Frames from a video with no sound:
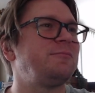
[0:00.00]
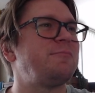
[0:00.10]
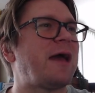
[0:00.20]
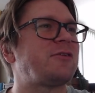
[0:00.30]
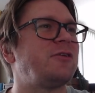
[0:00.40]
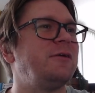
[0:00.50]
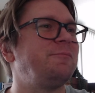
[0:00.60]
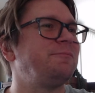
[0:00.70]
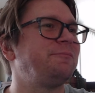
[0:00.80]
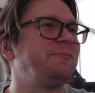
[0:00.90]
maxi
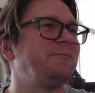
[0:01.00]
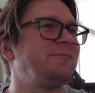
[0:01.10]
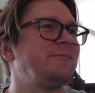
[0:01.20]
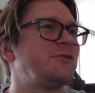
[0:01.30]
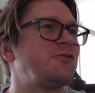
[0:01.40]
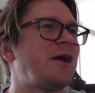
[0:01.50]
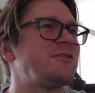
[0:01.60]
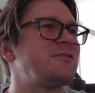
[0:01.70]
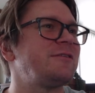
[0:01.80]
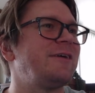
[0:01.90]

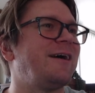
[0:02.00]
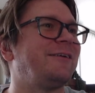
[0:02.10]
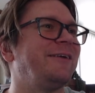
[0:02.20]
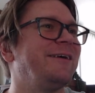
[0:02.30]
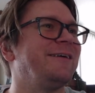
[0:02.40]
dress. I don't know.